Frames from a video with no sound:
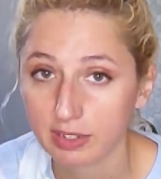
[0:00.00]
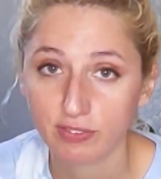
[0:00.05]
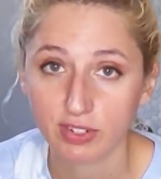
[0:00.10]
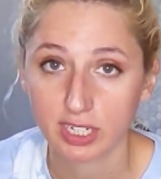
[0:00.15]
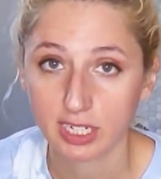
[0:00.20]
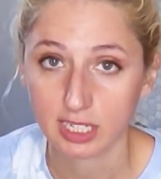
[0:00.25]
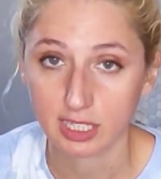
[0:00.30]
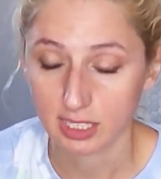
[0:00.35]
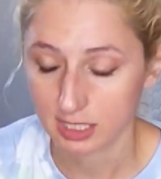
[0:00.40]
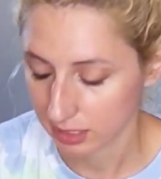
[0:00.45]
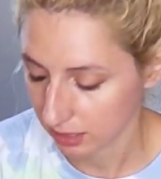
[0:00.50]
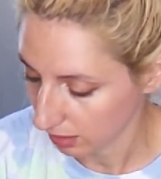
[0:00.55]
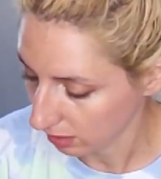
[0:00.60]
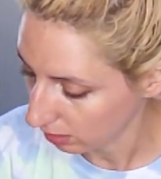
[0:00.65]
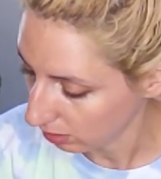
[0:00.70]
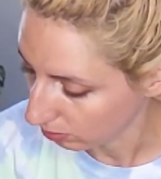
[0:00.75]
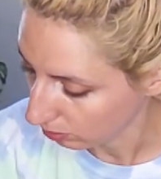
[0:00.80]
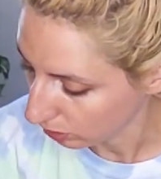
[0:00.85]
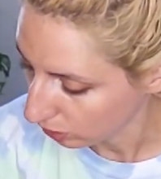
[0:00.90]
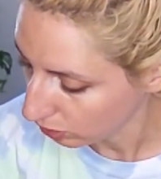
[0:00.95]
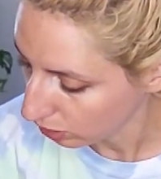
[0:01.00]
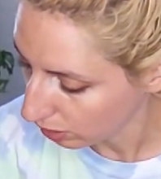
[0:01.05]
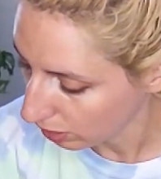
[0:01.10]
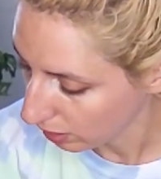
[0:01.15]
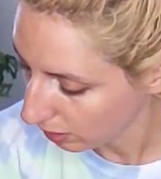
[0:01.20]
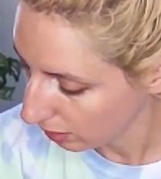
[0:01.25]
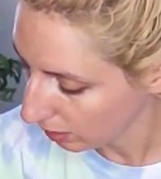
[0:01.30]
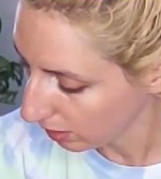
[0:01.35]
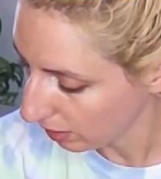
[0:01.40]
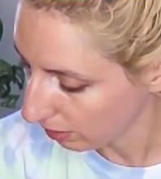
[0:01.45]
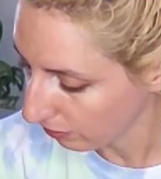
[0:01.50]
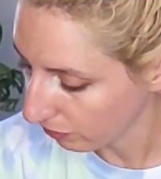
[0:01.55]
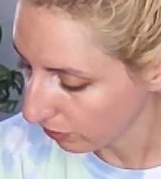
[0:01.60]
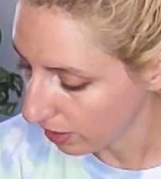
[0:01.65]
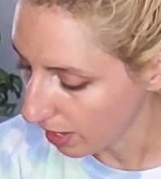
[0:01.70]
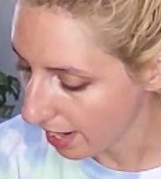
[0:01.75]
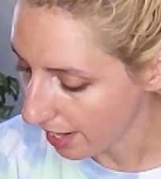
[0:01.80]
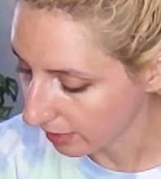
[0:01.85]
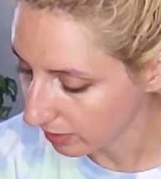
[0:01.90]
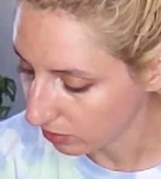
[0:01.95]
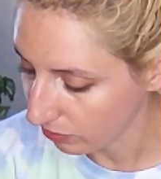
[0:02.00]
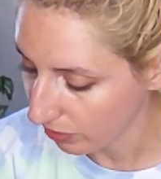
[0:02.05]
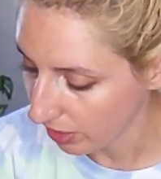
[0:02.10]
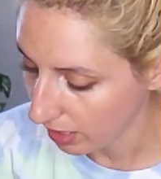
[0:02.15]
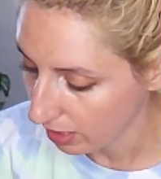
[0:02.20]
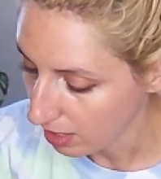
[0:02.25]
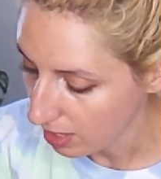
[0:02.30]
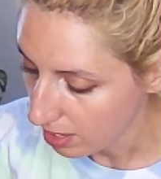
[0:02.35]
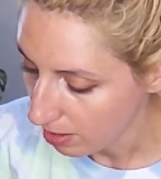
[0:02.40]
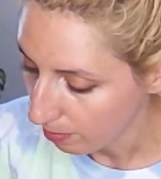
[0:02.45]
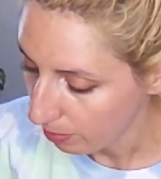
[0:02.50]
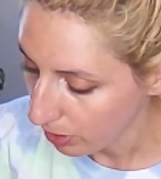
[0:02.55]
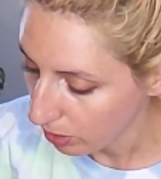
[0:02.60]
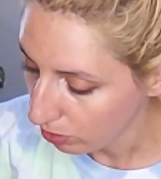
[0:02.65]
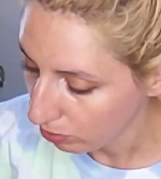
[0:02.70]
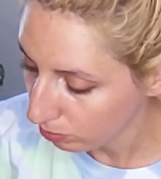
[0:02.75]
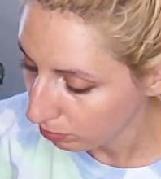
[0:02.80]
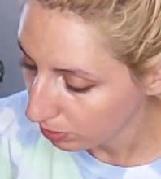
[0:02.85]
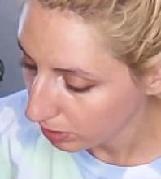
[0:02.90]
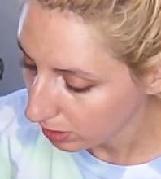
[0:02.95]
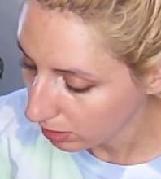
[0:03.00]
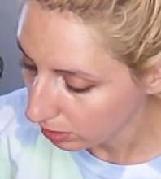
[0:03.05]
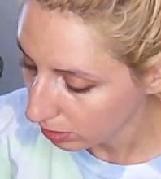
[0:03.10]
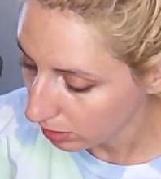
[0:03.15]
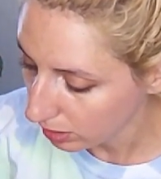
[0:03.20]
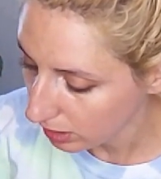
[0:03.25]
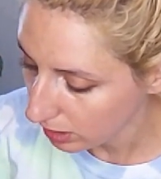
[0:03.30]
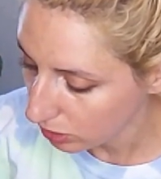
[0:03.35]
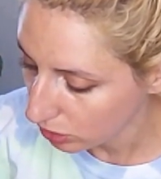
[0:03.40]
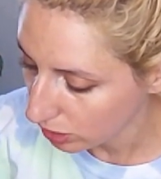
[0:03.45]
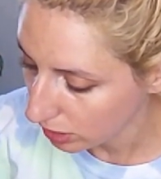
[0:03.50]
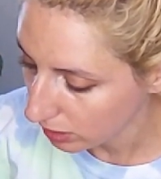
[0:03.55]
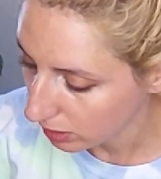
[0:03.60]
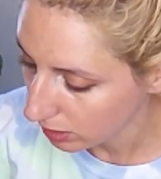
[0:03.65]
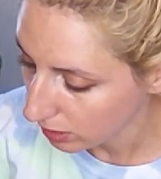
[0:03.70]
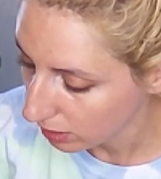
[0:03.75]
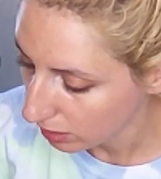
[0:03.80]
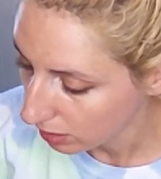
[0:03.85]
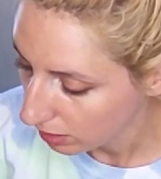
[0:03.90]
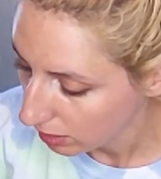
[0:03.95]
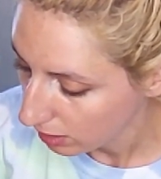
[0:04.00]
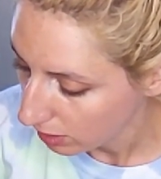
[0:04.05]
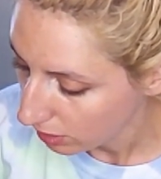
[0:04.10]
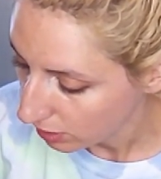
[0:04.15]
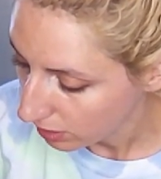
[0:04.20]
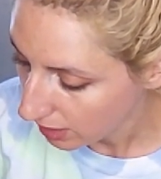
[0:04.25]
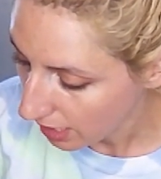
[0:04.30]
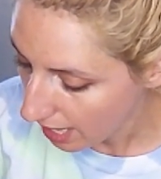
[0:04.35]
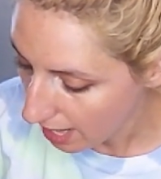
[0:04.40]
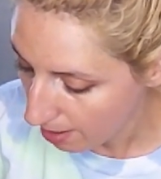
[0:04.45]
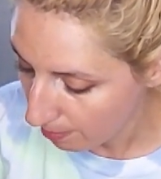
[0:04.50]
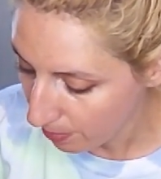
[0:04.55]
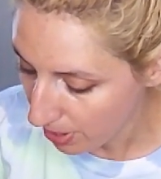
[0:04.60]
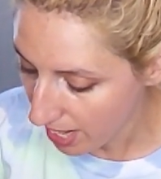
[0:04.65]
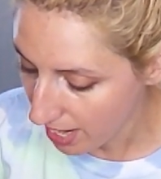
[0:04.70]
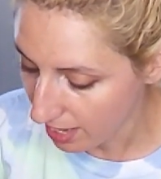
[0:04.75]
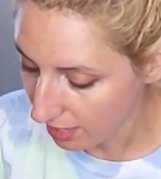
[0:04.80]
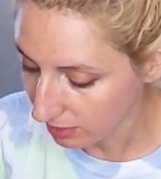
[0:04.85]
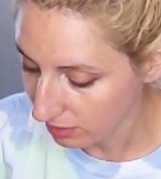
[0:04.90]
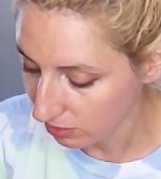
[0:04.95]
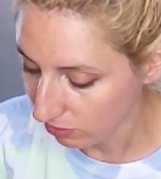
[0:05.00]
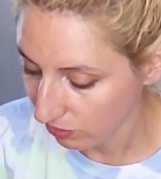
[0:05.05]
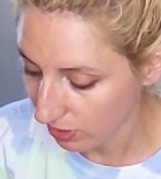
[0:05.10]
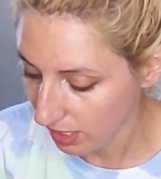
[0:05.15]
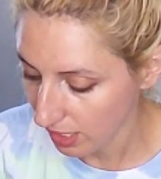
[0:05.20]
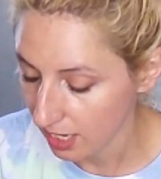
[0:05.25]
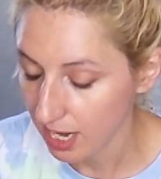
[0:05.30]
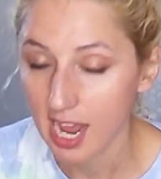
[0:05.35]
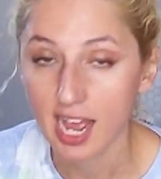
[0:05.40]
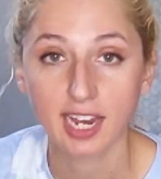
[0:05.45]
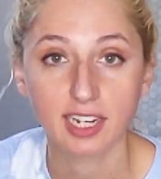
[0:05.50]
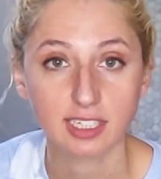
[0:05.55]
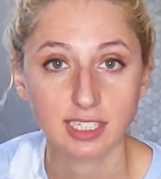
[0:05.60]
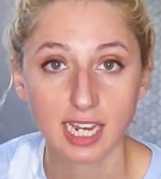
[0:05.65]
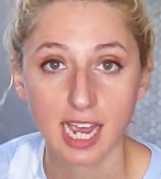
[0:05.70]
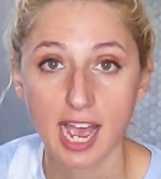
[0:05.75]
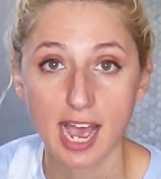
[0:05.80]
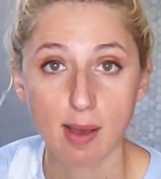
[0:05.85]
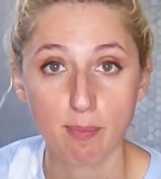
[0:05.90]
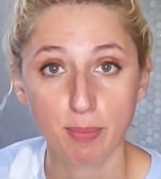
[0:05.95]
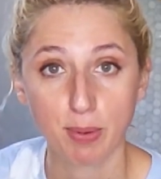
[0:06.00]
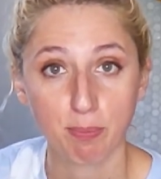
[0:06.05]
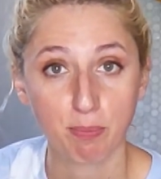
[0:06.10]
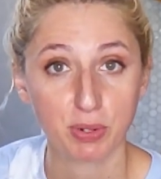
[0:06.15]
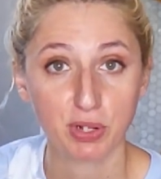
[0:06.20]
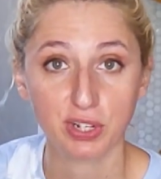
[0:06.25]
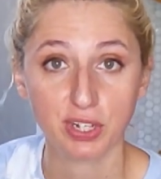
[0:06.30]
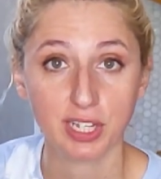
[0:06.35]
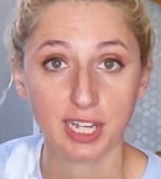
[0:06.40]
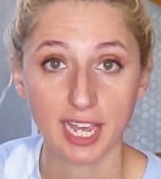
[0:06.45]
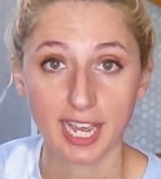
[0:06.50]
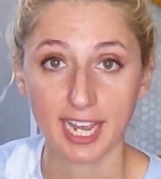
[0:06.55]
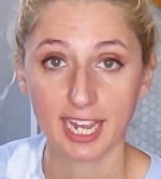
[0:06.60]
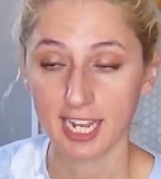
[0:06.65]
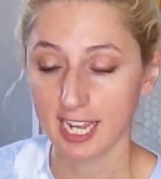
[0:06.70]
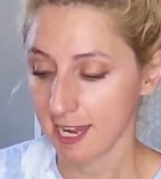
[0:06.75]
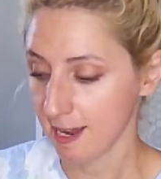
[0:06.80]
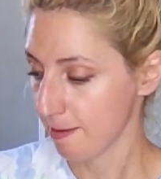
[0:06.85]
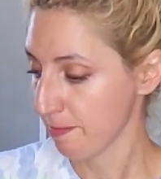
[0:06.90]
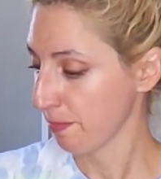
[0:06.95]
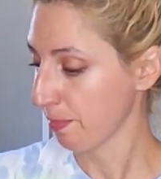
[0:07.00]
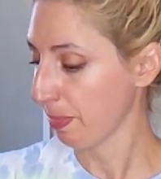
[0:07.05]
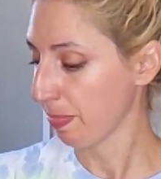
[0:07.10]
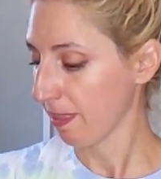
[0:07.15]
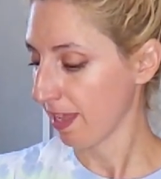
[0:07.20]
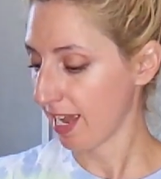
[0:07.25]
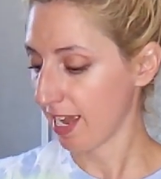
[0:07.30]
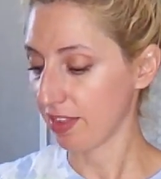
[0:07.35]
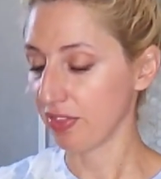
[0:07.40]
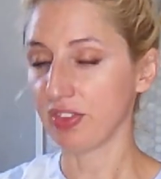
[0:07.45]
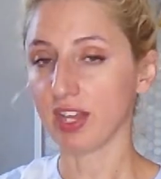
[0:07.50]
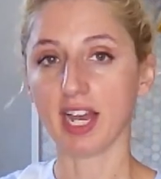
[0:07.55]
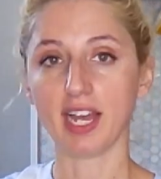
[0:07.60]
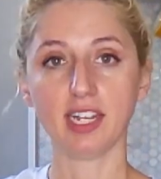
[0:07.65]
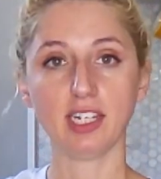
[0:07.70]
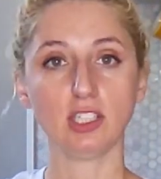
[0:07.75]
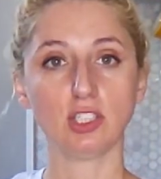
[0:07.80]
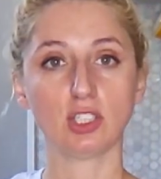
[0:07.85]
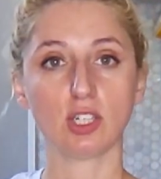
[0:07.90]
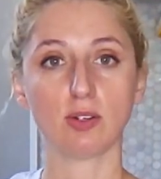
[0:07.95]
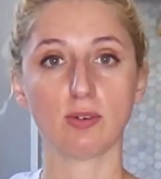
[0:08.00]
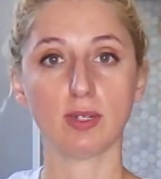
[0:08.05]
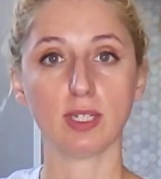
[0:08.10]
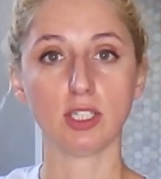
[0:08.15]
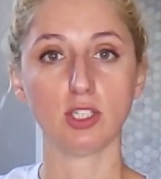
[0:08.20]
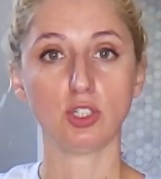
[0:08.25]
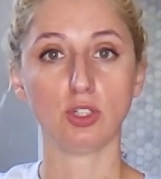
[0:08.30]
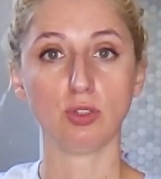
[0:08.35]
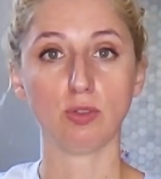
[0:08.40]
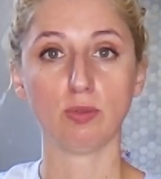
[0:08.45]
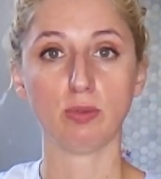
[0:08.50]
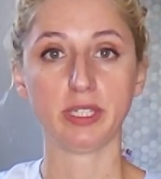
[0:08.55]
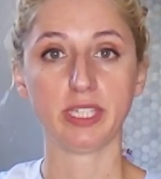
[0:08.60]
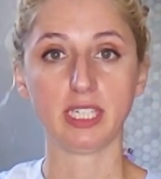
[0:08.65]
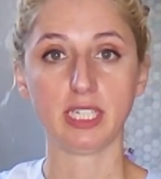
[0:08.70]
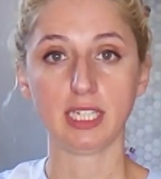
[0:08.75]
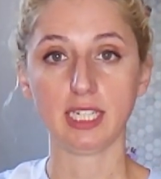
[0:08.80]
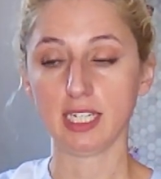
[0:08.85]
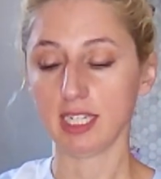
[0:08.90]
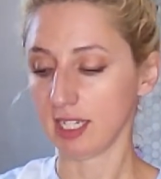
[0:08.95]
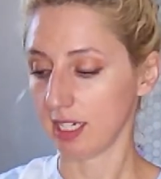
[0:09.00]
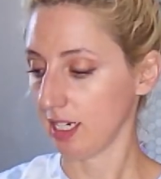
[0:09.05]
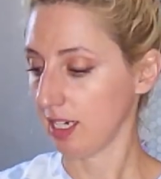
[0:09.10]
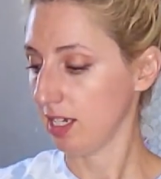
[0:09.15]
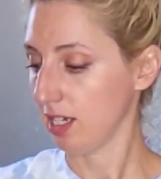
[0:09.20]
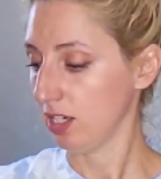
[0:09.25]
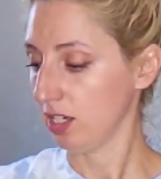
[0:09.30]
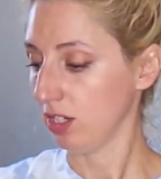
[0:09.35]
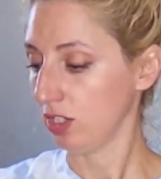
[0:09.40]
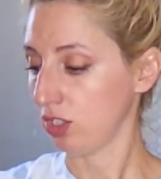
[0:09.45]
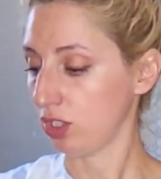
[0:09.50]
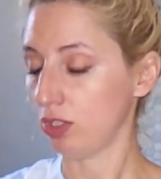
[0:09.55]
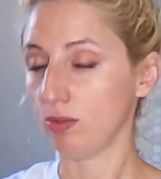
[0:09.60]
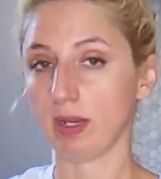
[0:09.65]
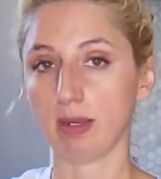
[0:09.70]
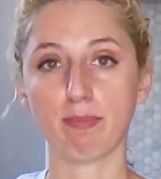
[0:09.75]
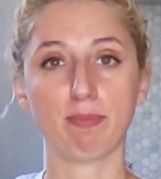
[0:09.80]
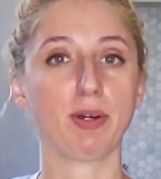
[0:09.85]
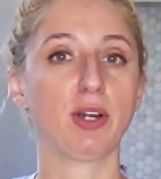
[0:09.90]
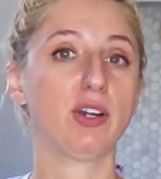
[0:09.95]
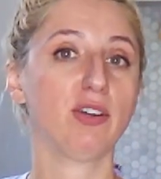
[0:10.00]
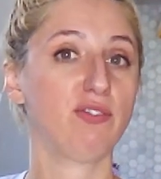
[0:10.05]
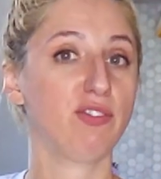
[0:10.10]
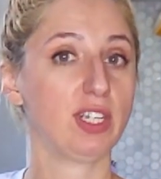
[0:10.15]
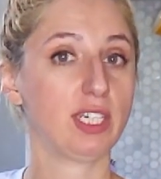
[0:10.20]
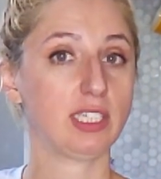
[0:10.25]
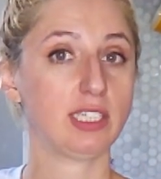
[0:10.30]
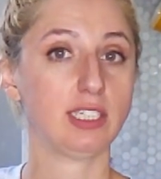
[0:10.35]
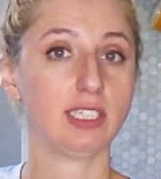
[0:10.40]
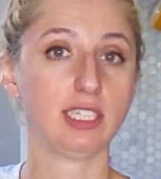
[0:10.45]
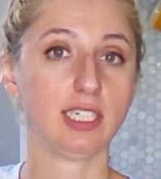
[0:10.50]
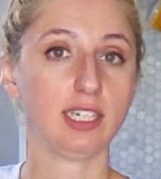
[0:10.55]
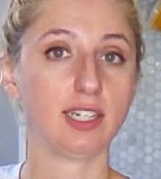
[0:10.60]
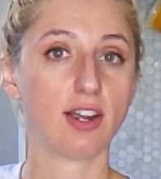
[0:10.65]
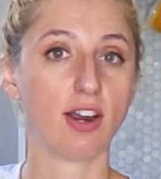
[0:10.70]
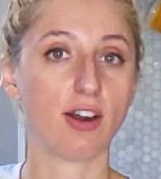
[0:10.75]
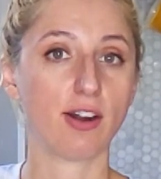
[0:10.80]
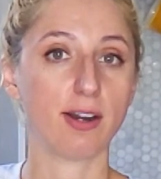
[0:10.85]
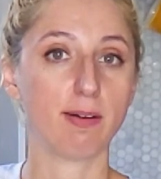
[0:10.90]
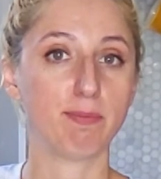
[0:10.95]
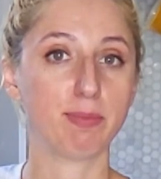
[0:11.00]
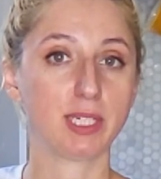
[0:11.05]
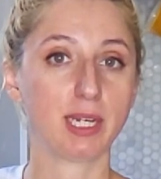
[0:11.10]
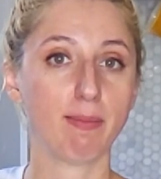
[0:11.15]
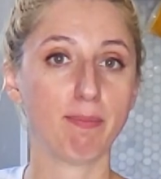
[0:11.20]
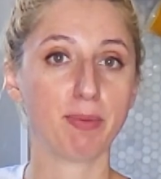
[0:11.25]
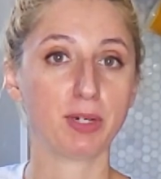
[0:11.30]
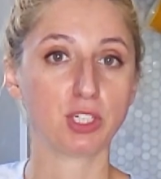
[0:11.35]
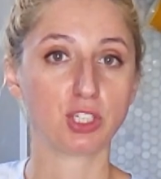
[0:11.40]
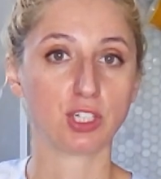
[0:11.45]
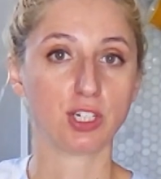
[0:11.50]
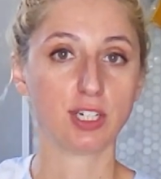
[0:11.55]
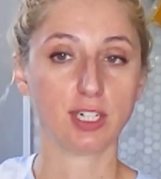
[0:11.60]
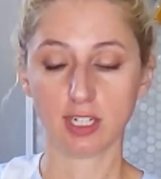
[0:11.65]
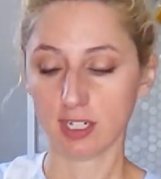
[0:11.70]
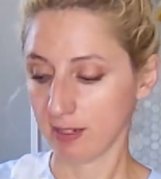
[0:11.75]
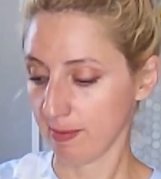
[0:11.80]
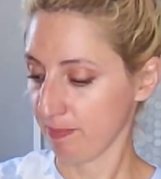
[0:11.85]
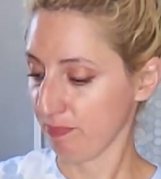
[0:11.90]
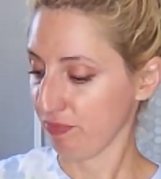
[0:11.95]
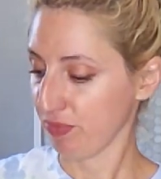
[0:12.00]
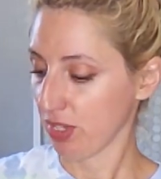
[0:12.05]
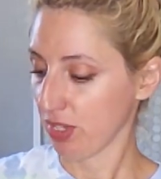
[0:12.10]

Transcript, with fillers: even need the silicone stirrer in there for activate, but you literally just tap activate and tap play. And that is going to heat to a perfect decarb temperature.